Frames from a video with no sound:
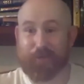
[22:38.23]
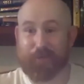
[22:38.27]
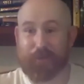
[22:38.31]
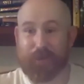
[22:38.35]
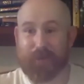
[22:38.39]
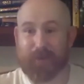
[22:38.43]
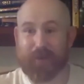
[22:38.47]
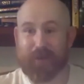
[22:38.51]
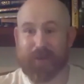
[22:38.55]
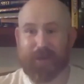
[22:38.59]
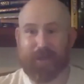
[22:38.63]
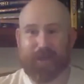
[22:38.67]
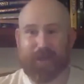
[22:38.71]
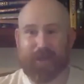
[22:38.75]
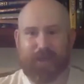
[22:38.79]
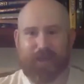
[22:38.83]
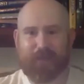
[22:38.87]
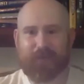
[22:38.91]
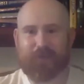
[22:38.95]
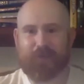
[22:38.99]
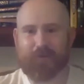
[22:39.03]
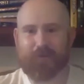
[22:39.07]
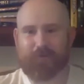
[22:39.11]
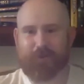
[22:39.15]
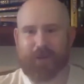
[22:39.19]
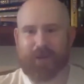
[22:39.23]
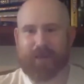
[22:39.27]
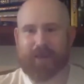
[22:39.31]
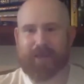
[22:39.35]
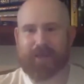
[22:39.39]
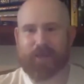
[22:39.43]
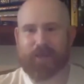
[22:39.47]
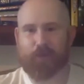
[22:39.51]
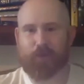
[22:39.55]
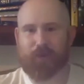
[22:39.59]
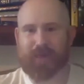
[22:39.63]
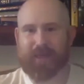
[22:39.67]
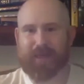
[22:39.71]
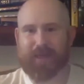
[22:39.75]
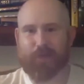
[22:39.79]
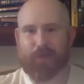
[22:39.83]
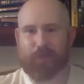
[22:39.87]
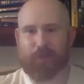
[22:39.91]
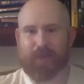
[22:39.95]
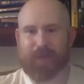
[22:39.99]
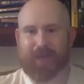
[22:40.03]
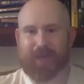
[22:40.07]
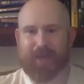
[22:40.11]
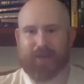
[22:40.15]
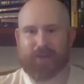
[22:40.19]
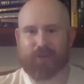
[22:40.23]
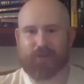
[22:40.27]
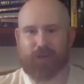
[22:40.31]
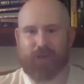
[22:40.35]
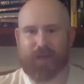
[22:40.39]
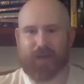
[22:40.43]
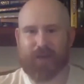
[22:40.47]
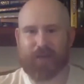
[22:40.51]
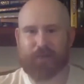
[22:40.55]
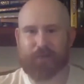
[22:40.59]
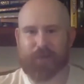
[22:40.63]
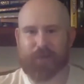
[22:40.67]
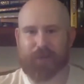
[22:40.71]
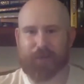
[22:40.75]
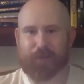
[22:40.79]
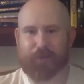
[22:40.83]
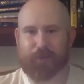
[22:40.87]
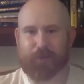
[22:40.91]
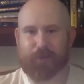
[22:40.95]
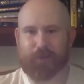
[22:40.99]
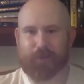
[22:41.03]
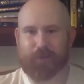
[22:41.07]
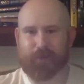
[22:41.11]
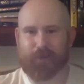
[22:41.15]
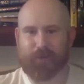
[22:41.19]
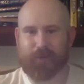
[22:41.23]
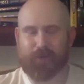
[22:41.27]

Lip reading: But if you're regularly week in, week out training people,